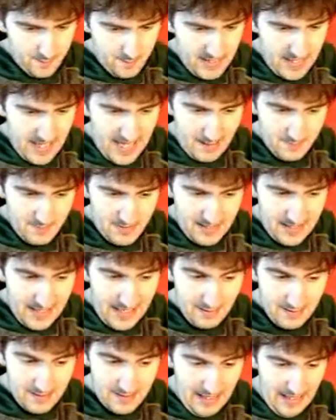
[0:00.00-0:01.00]
But yeah, but the
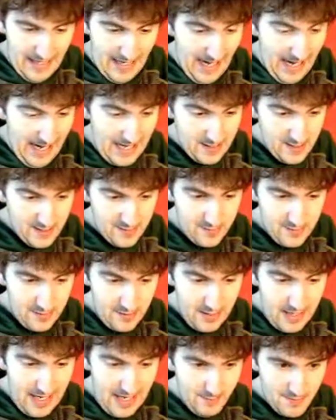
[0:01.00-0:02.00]
outside is
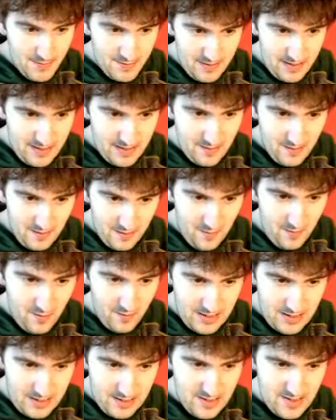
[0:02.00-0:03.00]
so absolutely
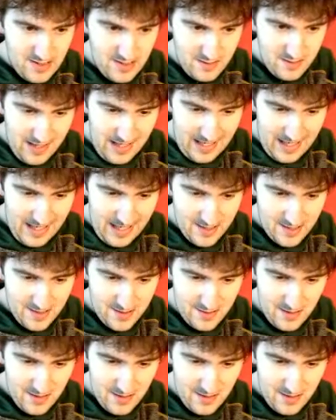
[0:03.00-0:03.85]
gorgeous and stunning, and it